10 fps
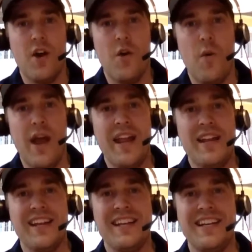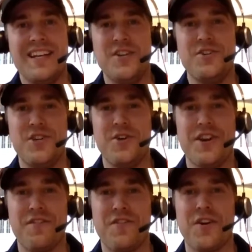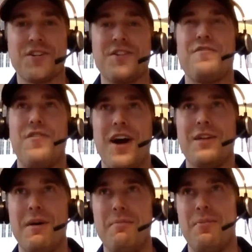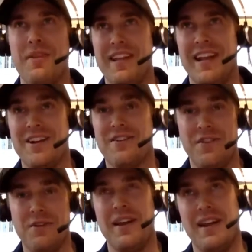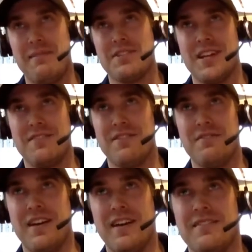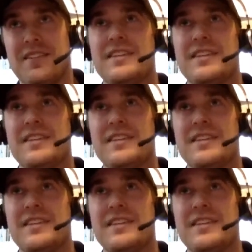When did you do your first follow up with an interviewee? I'm a Seinfeld fan.